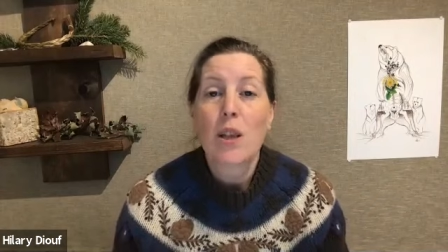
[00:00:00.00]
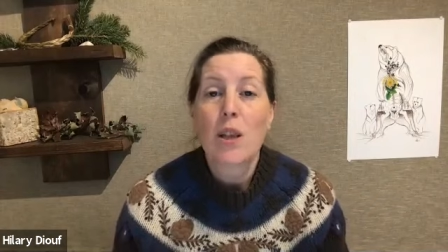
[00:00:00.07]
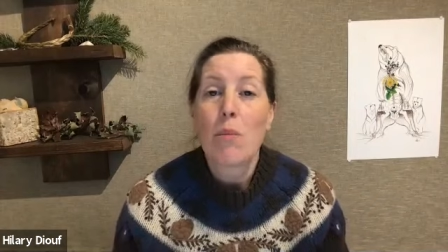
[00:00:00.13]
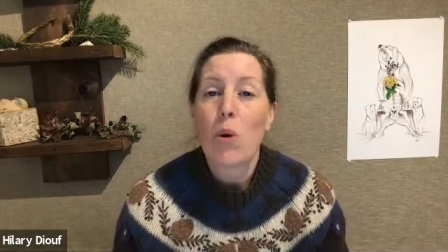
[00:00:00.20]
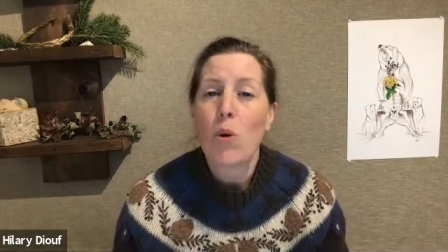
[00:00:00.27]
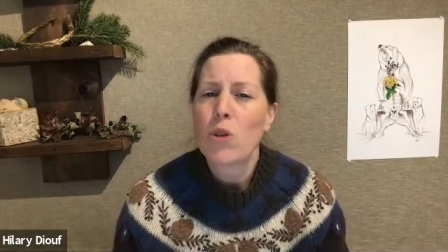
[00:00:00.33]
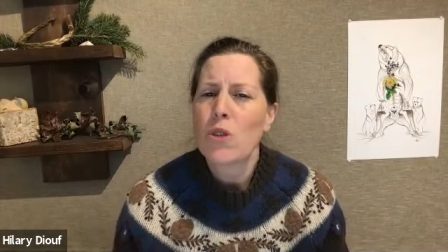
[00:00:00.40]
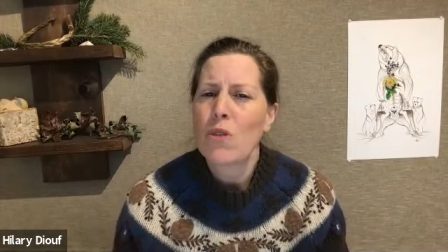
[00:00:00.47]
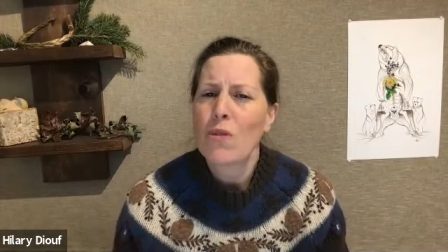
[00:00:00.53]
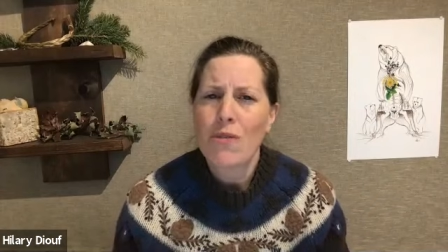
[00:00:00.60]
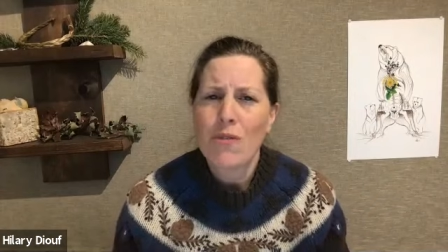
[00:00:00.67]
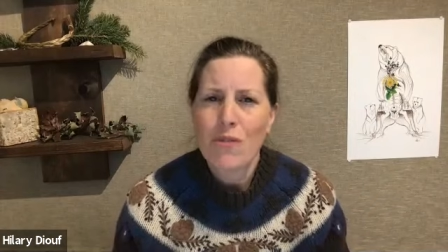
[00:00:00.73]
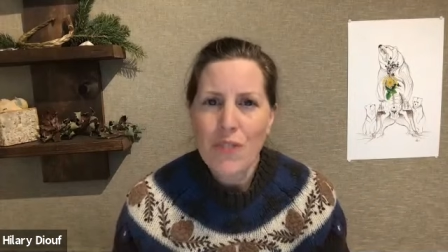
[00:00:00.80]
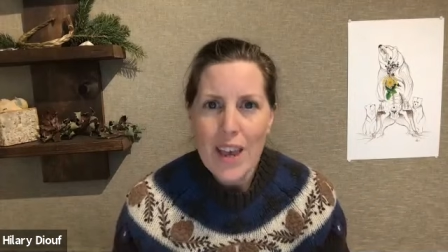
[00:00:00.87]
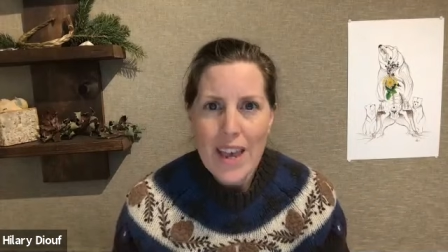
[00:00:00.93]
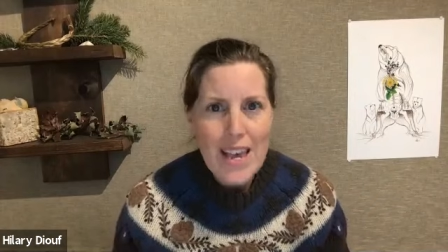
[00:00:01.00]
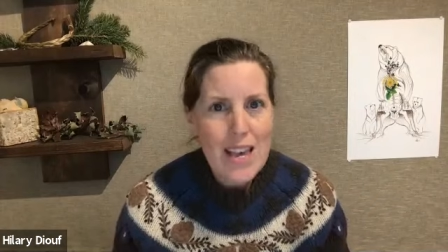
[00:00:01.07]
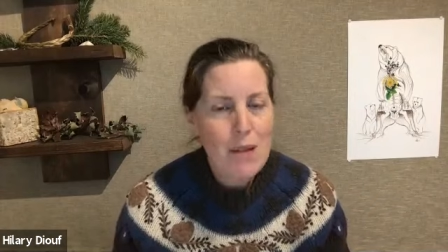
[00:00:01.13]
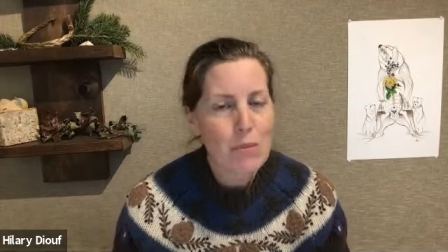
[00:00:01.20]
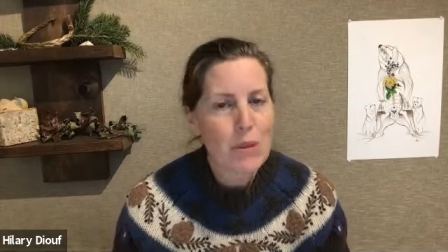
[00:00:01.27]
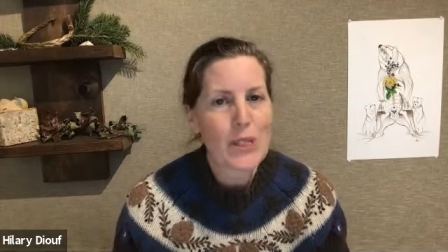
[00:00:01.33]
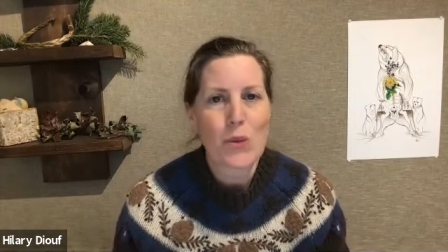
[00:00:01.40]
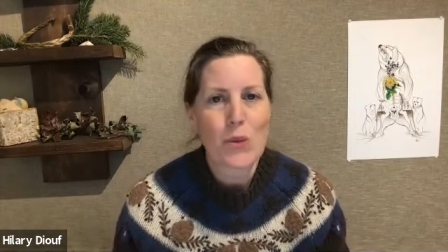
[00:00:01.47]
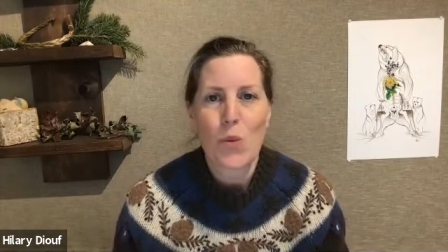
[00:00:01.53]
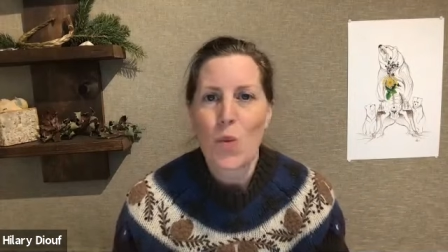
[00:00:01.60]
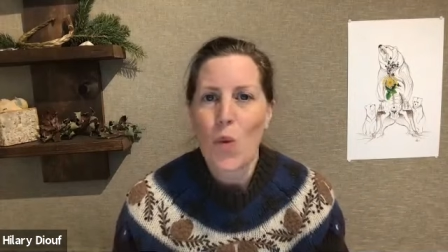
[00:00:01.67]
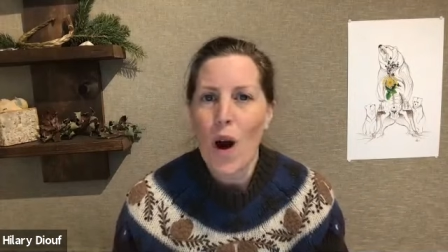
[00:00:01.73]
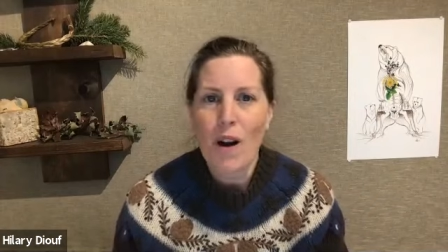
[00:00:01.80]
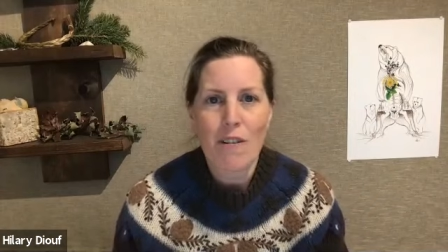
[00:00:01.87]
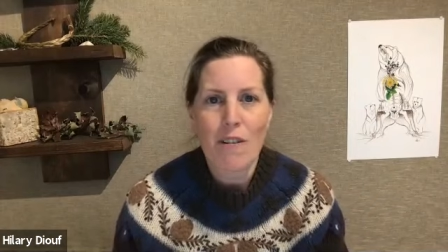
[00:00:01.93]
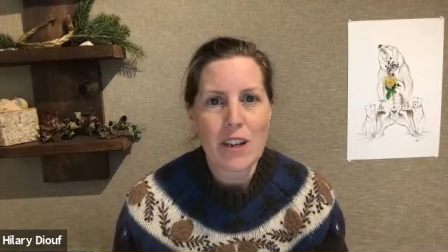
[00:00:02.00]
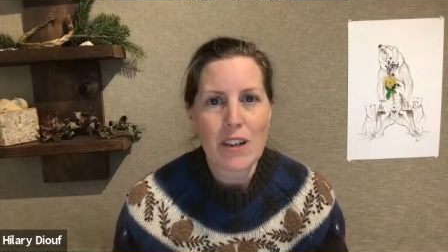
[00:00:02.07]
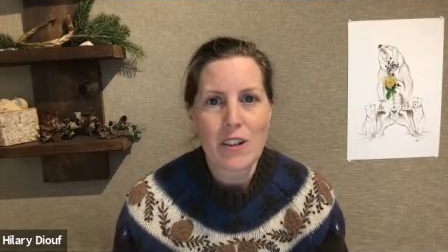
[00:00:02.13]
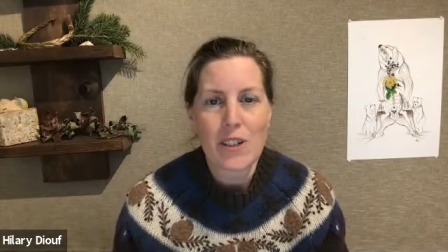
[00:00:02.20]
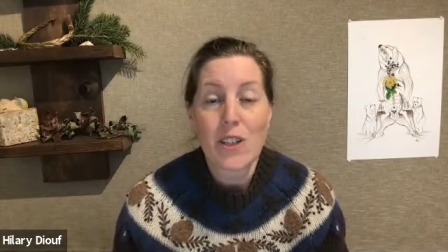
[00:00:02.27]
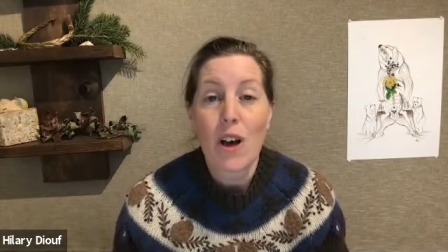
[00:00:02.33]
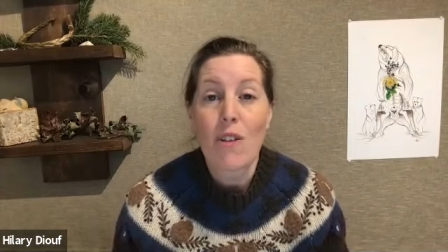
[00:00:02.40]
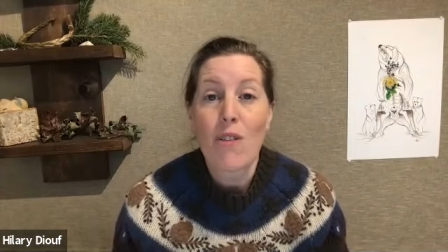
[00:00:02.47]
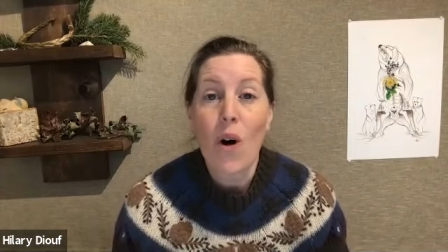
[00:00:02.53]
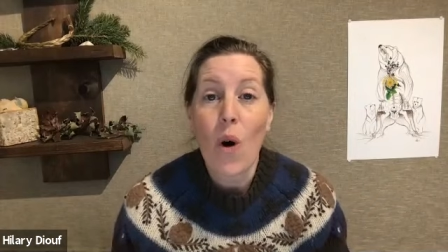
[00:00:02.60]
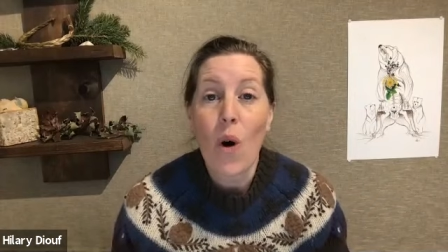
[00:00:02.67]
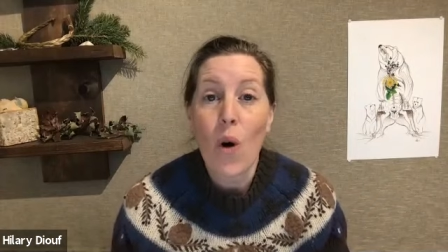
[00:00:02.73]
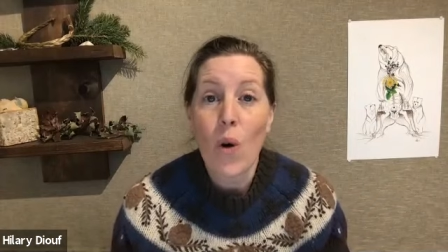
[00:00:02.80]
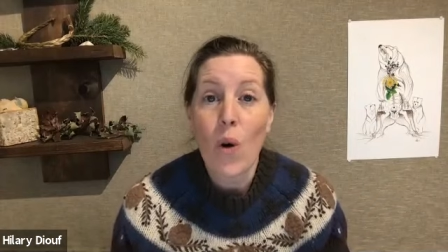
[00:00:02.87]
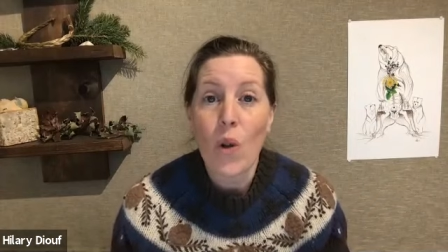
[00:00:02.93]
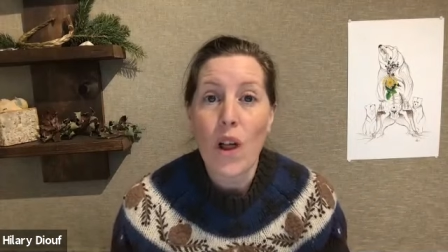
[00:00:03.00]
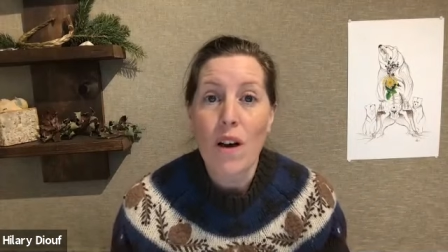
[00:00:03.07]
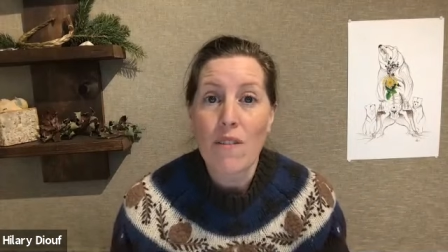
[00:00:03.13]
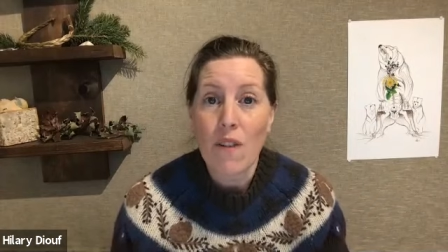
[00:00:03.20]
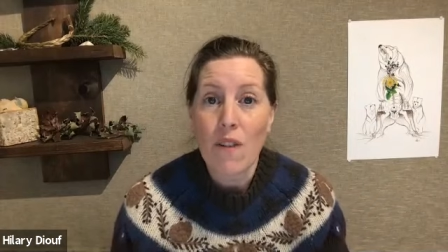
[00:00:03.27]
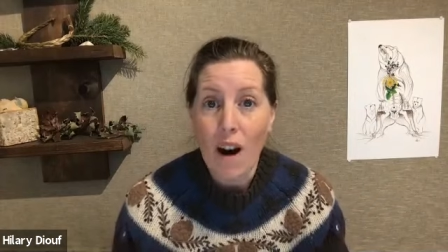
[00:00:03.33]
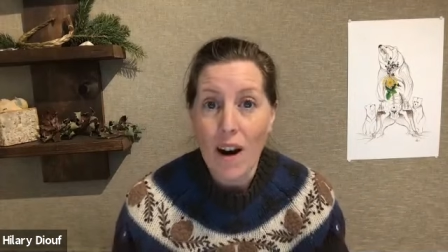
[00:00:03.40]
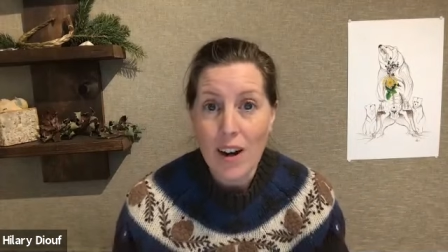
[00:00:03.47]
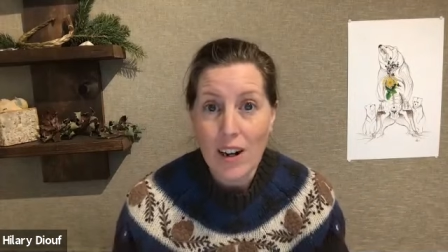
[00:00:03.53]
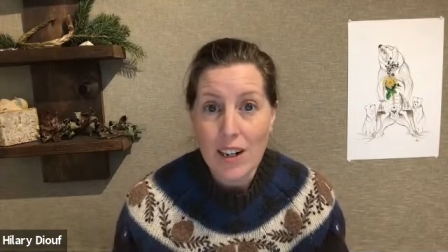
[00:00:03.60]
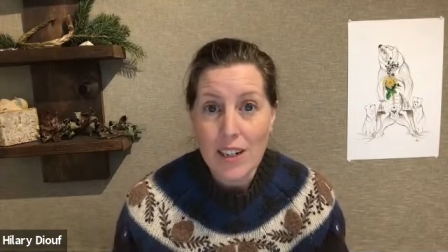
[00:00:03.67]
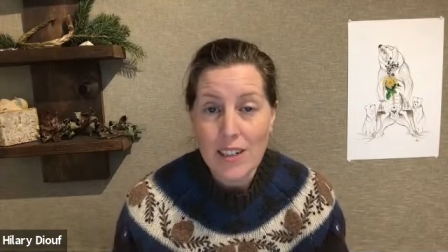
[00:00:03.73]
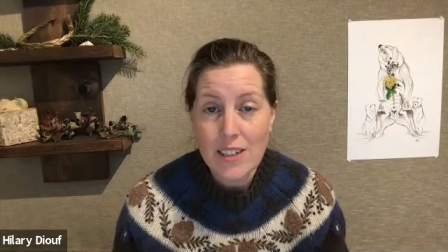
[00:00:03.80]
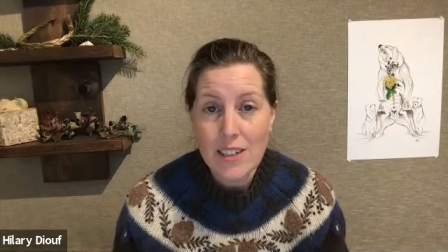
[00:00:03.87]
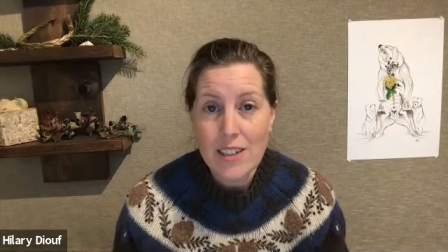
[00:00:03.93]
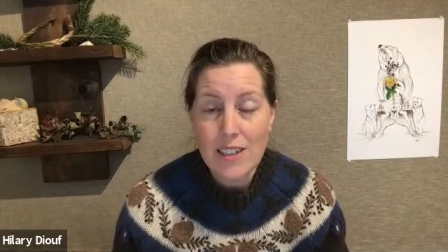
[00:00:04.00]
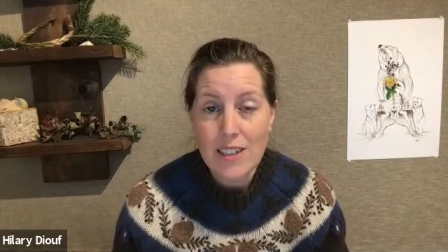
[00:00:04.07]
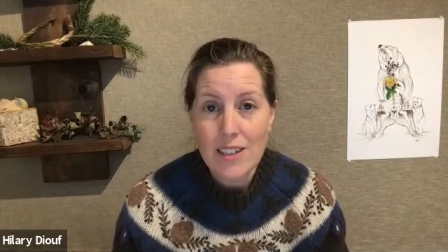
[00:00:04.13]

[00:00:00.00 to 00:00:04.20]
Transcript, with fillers: the most famous warriors of all of Ireland.